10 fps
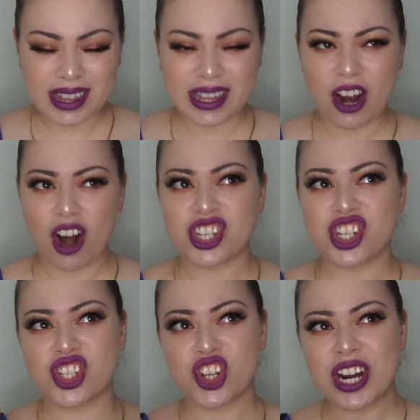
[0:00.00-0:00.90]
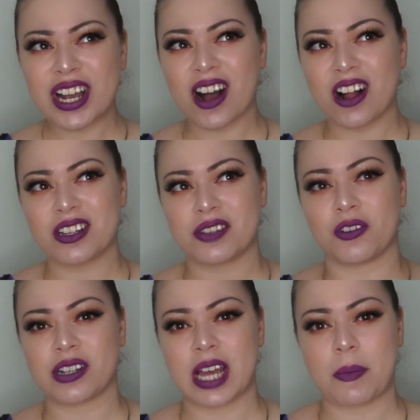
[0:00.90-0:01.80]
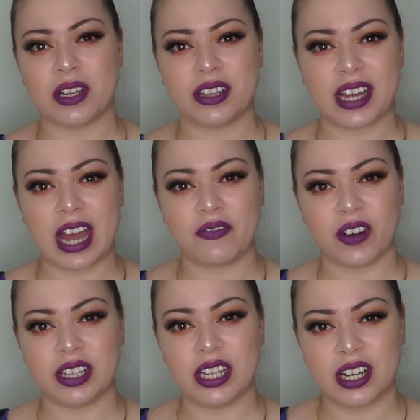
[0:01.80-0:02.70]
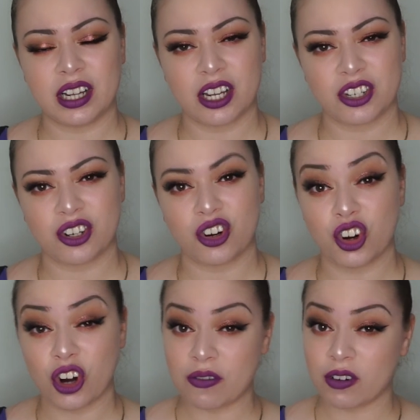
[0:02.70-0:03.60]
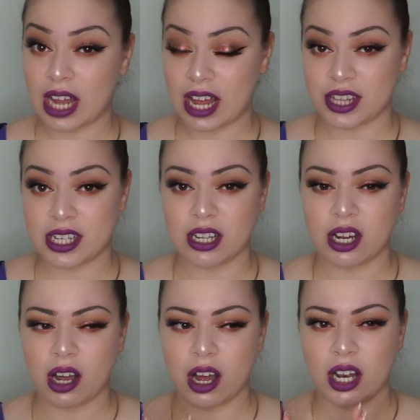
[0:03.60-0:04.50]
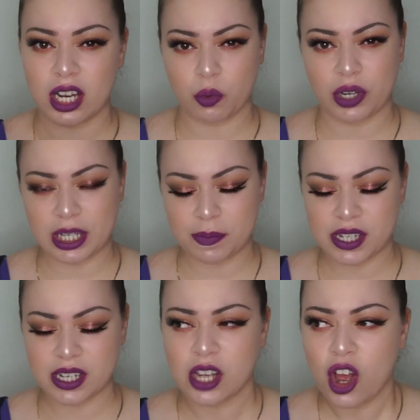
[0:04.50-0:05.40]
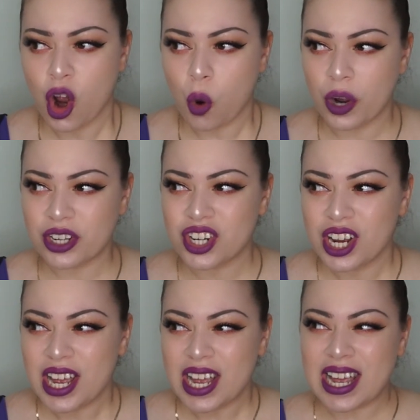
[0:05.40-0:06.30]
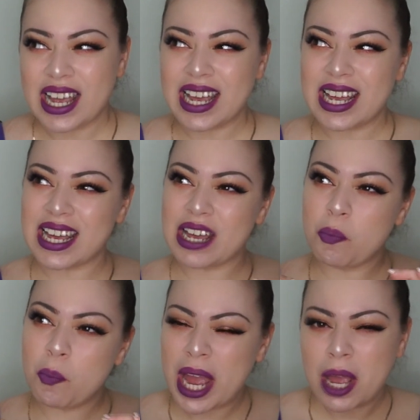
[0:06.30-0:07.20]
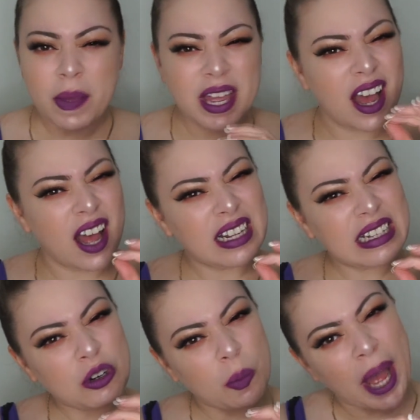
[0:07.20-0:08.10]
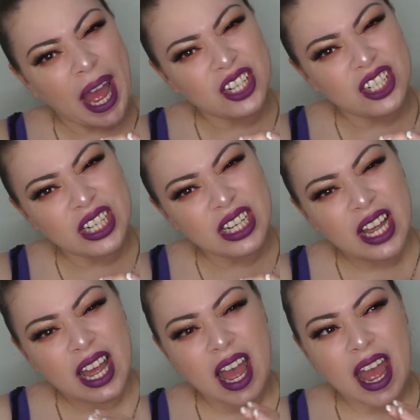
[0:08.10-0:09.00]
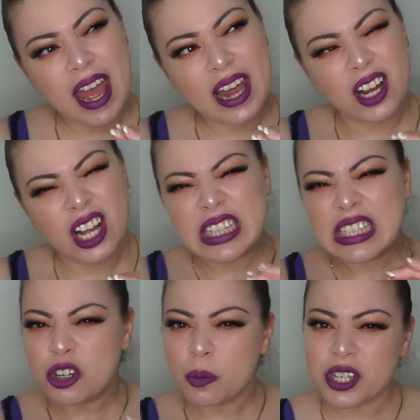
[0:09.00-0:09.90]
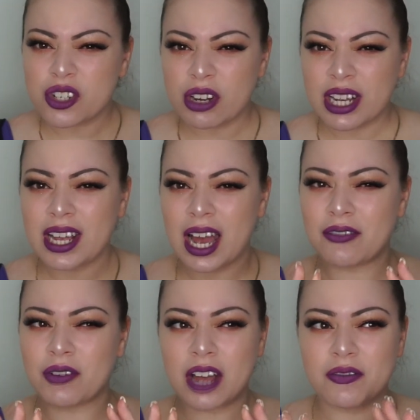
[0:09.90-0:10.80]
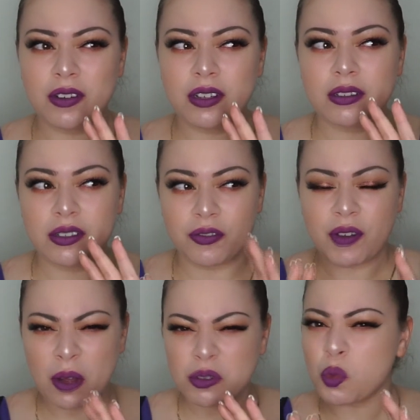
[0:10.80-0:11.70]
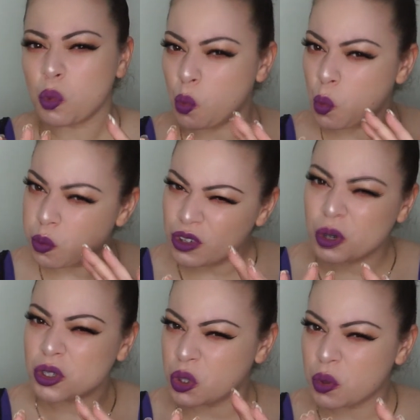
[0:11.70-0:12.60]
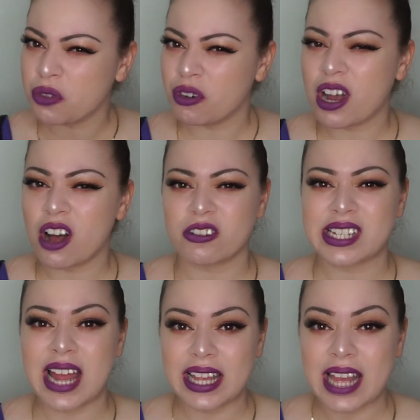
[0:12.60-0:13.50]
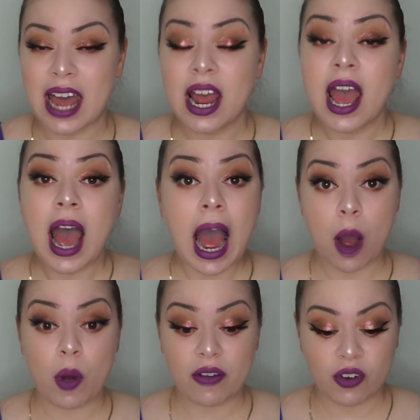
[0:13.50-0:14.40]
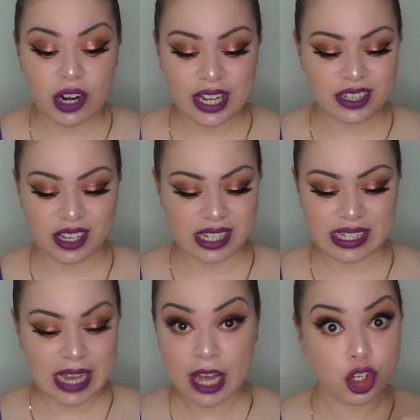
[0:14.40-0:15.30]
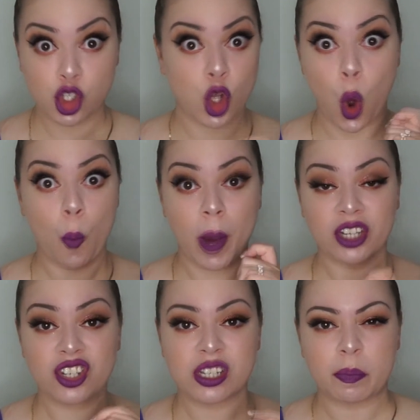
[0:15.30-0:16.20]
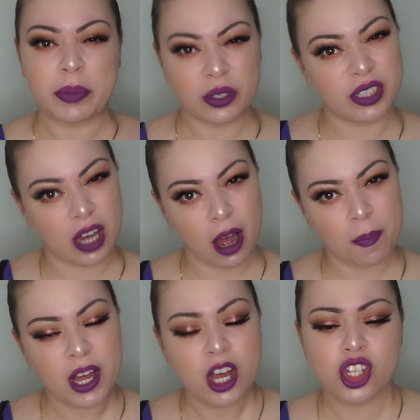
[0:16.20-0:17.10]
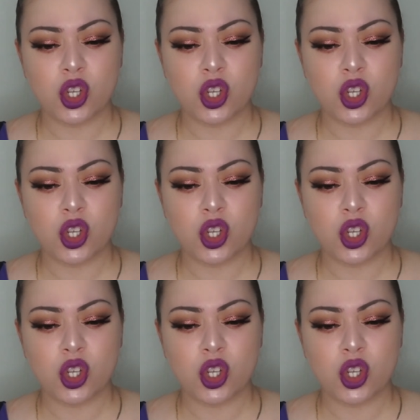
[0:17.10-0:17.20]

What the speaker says: There are certain colors, for example, in the Kat Von D collection, her Everlasting liquid lipsticks, which it may be a little patchy and a little bit streaky. I've found, you know, 2 or 3 colors like that. However, it doesn't take so much to build up.